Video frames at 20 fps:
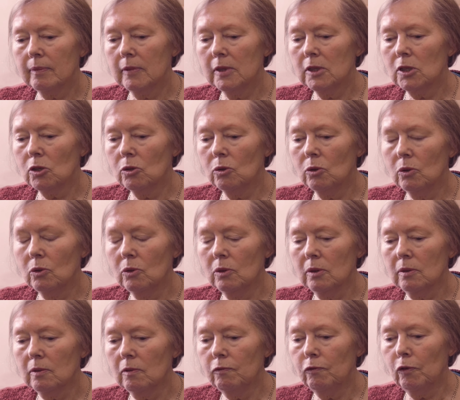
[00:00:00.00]

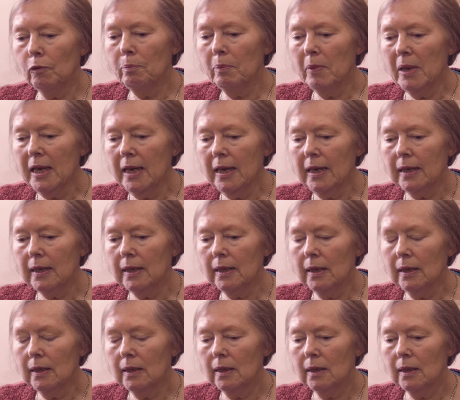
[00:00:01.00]
So for
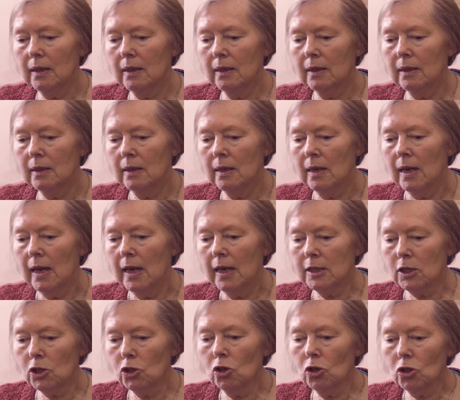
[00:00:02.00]
me,
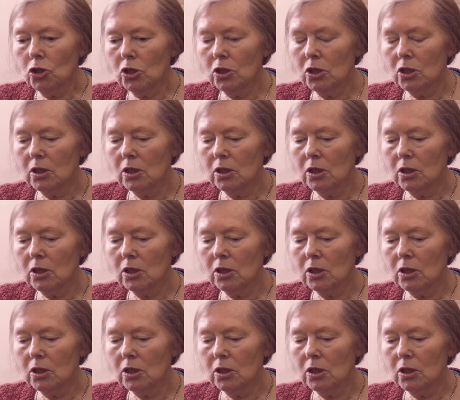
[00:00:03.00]
the